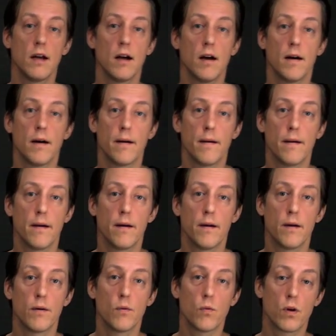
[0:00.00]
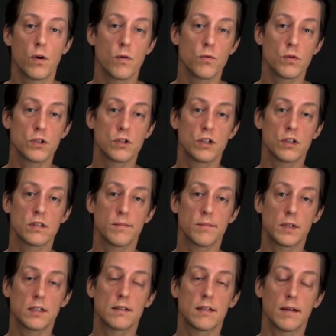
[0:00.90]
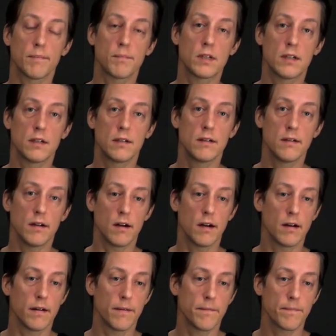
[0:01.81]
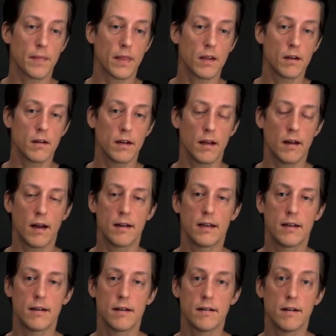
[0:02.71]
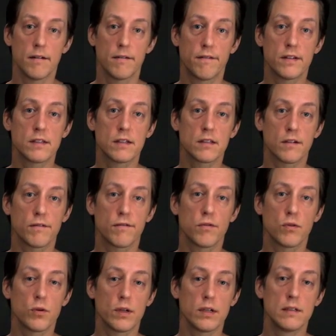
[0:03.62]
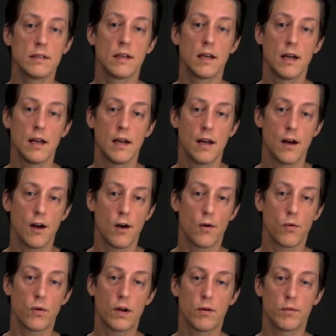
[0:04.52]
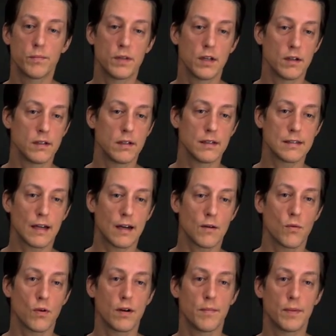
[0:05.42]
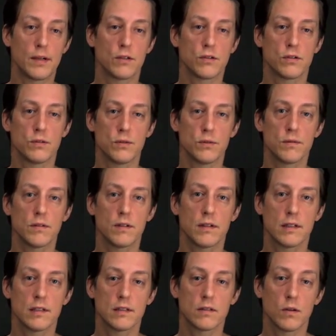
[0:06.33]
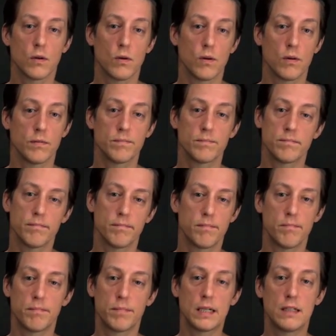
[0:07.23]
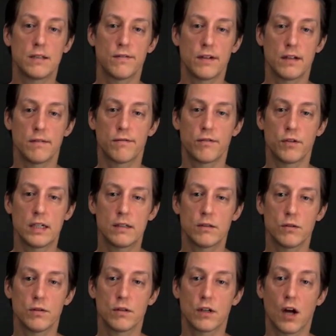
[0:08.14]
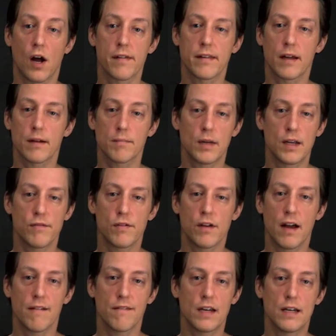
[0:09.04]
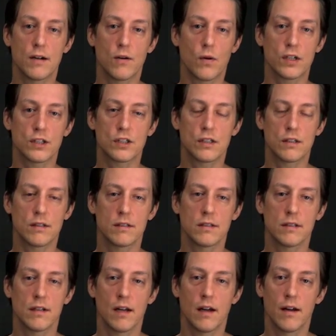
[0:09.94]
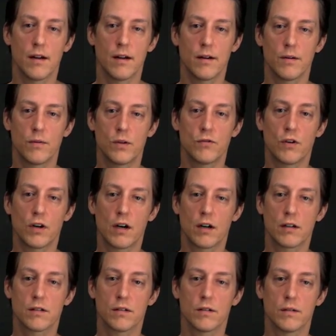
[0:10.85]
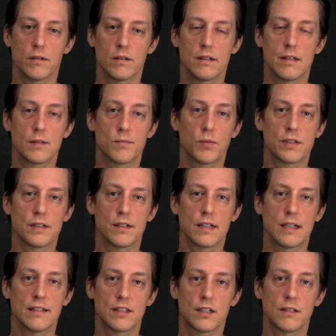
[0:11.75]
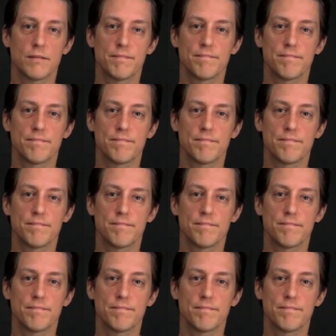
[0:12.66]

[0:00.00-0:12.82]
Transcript: One was just accepted in Physics of Fluid. We hope that the second one appears soon. So please feel free to contact me if you have any questions with regard to this presentation.